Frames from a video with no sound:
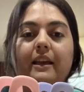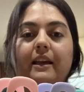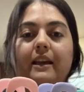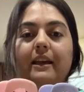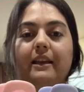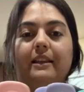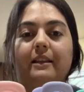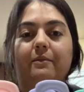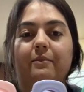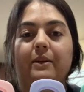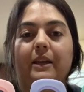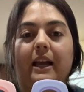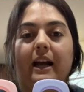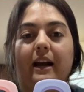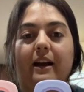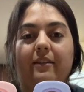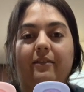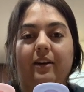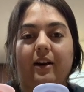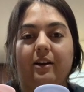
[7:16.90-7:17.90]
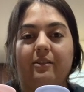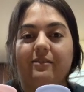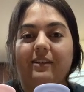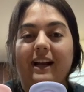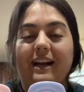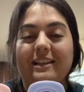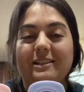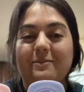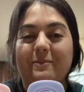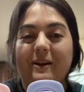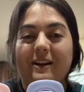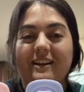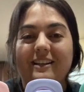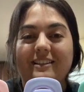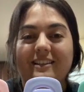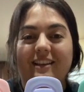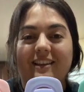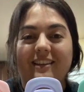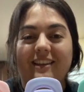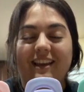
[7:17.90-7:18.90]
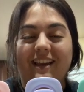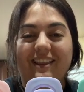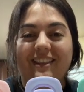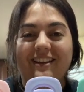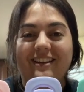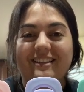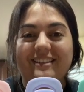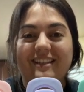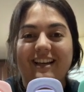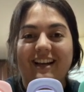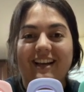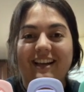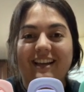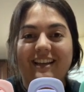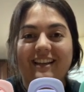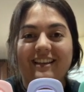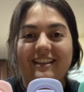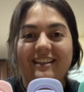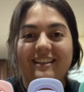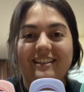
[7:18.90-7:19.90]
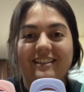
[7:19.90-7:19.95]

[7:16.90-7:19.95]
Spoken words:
And then we have our raspberries on the other side.